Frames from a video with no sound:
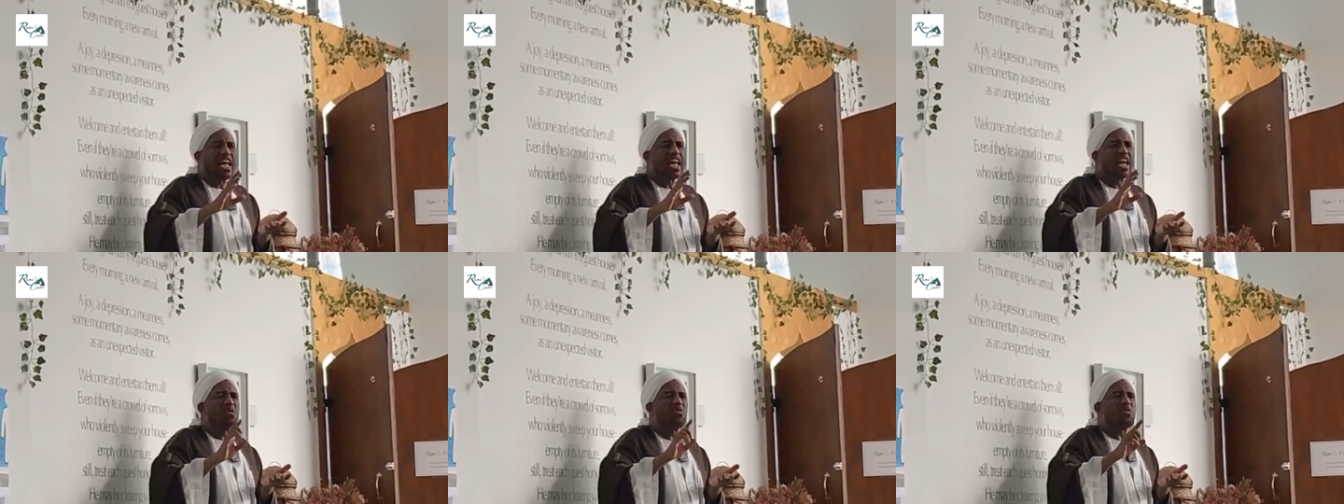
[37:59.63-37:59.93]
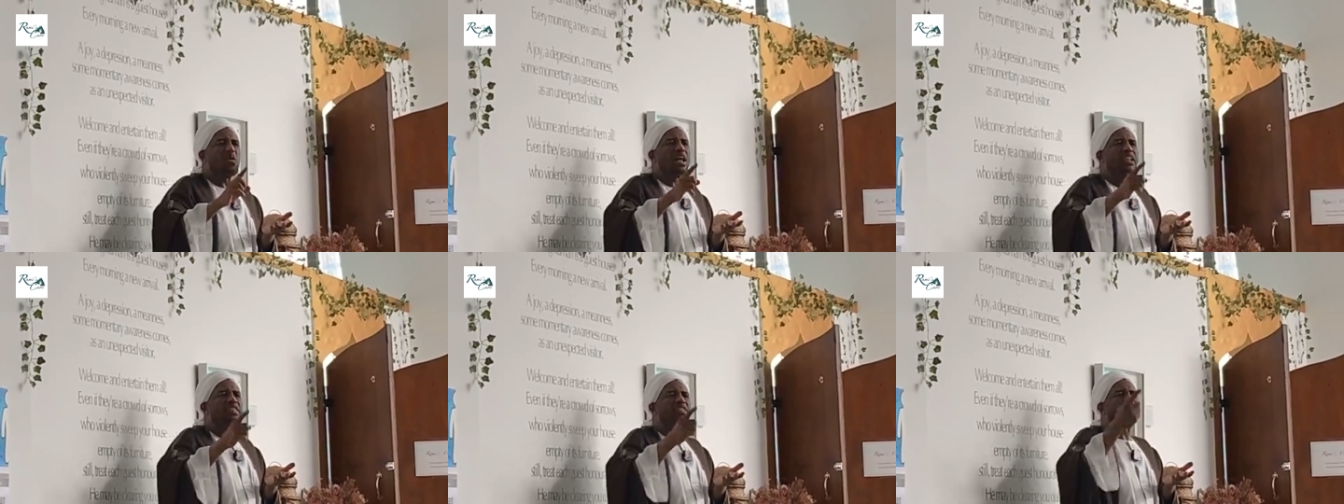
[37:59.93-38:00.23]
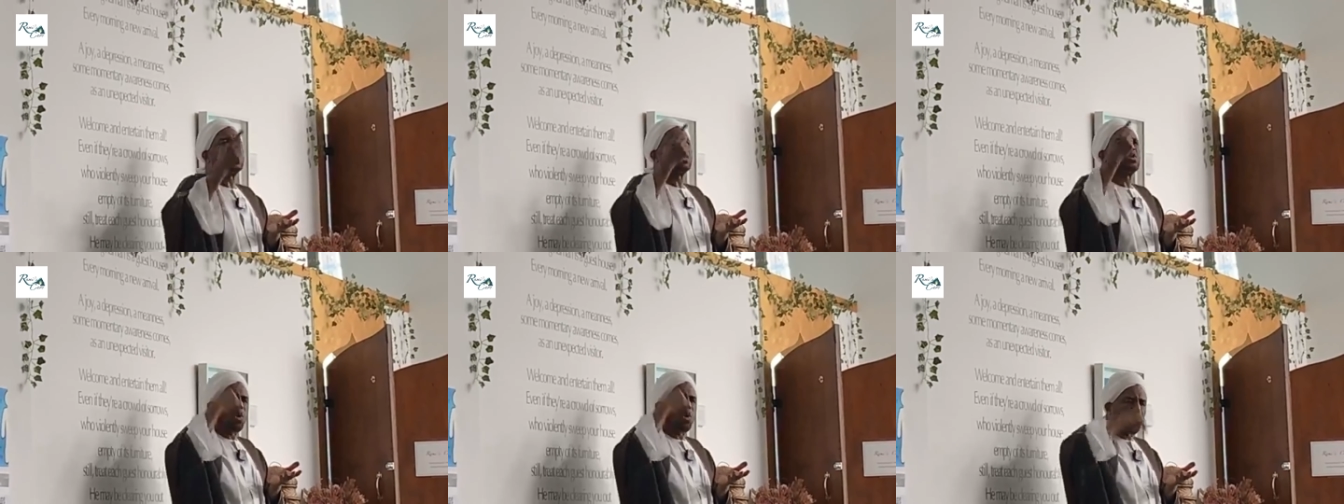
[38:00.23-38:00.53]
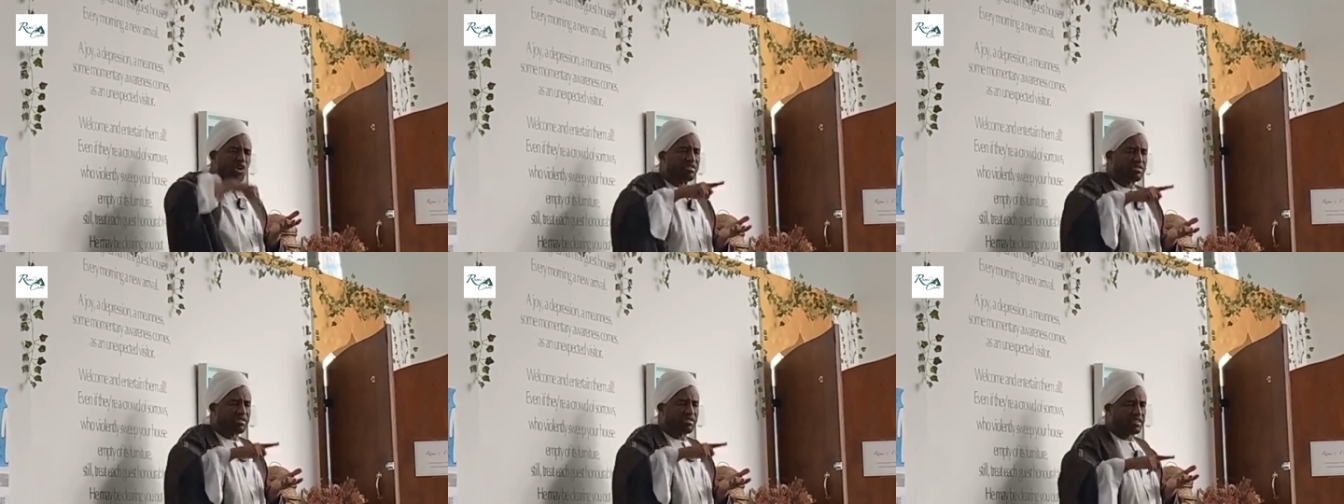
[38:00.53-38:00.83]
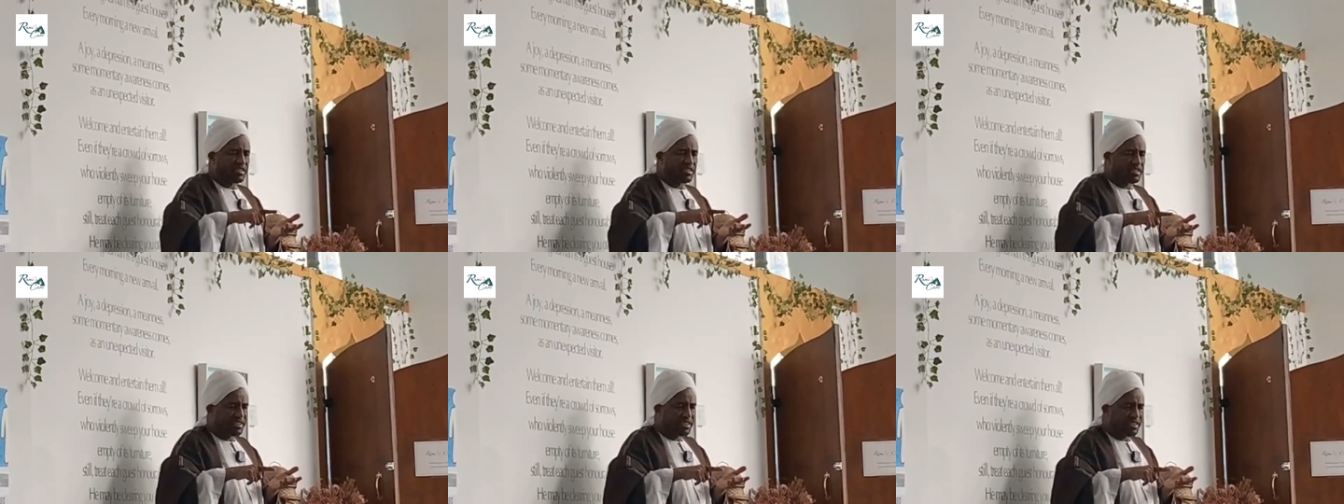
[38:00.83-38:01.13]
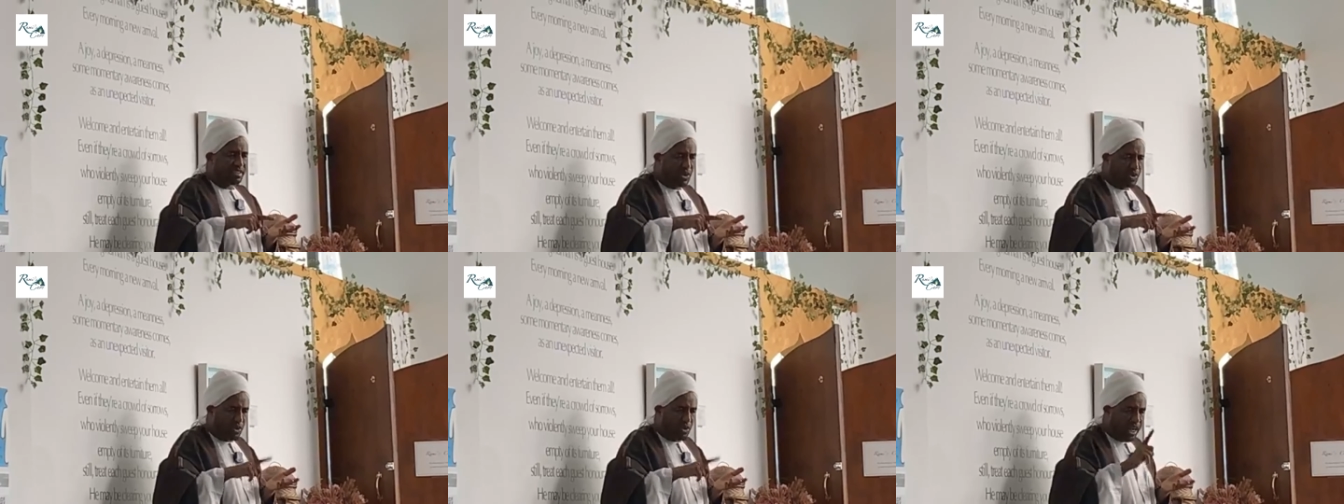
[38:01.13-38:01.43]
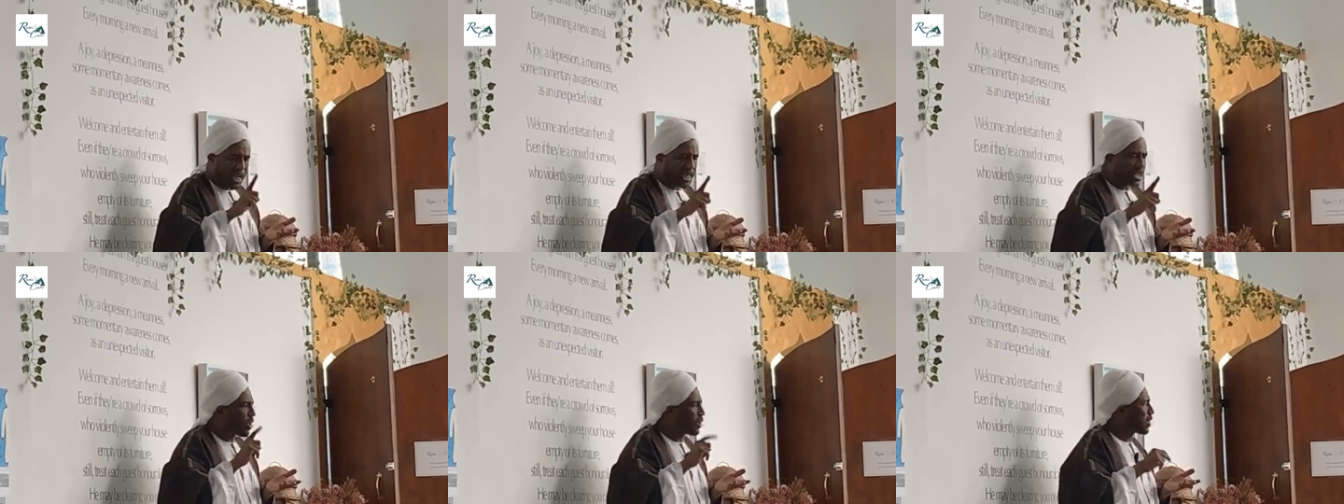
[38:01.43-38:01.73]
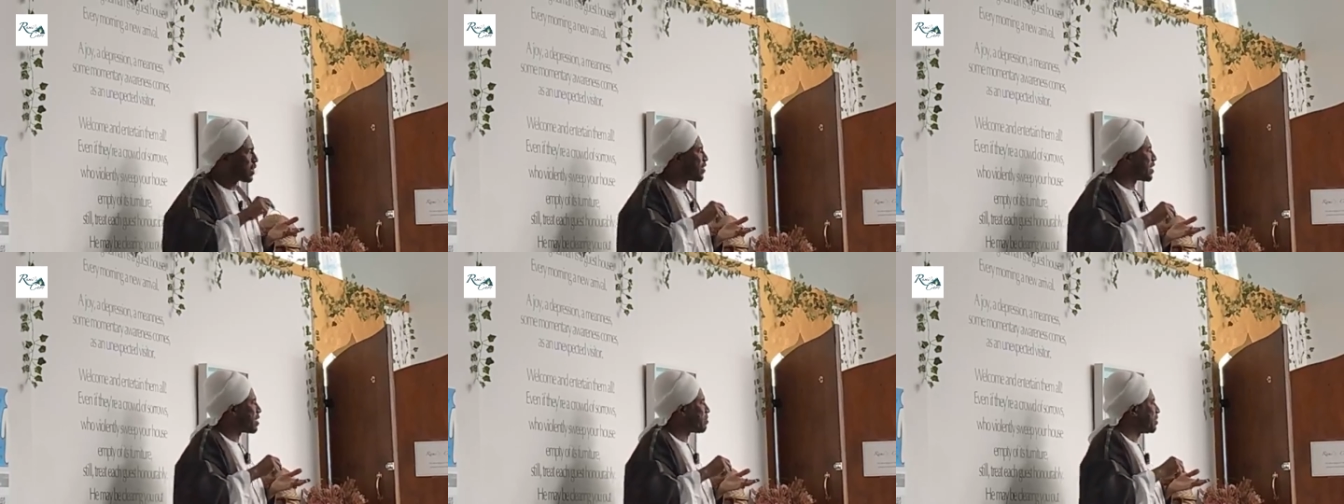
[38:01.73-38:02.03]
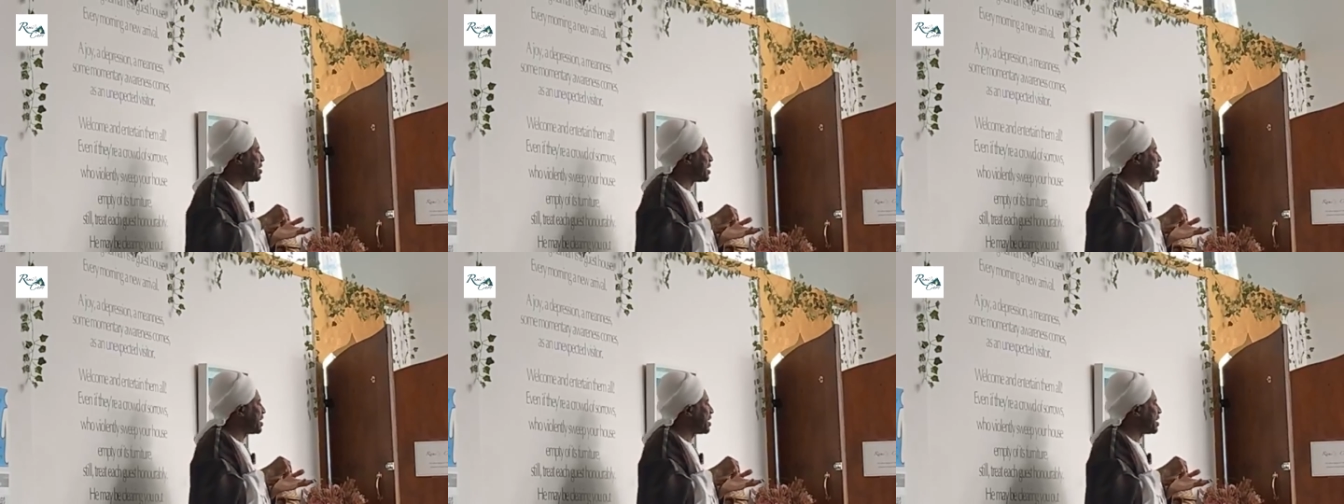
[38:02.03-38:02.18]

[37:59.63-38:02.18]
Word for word: He wants the reward he will get out of him.